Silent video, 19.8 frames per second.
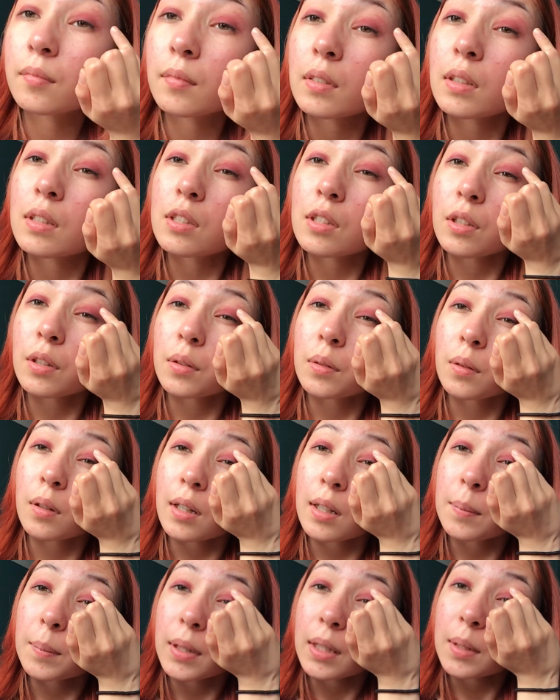So
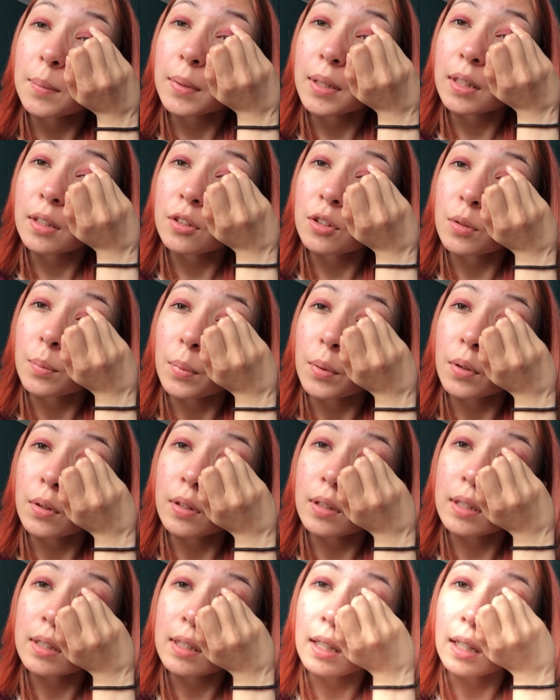I'm aiming to put
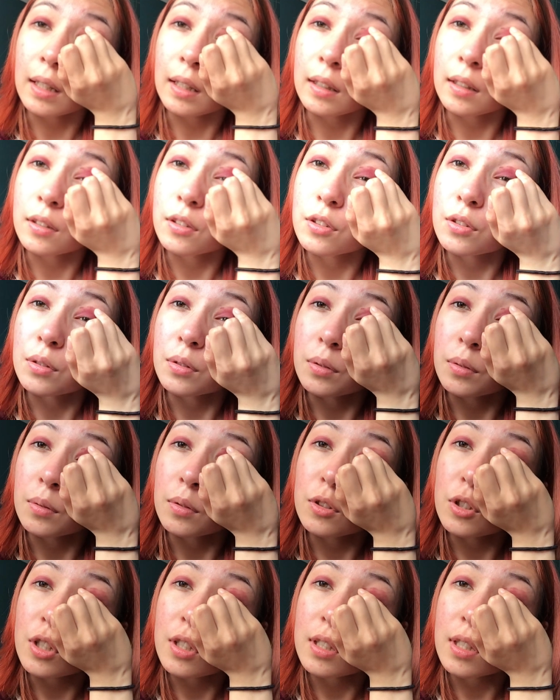this colour to
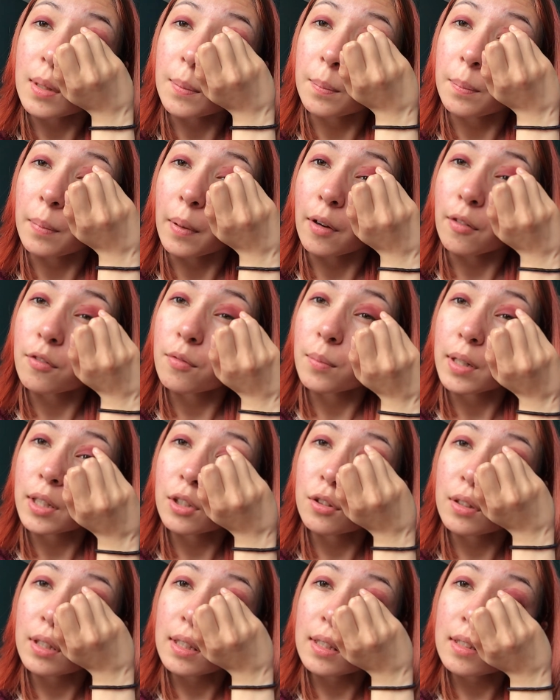just above my
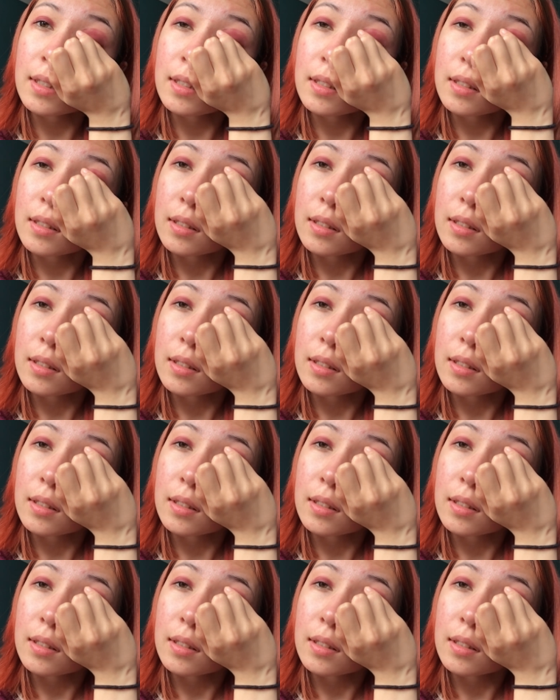crease.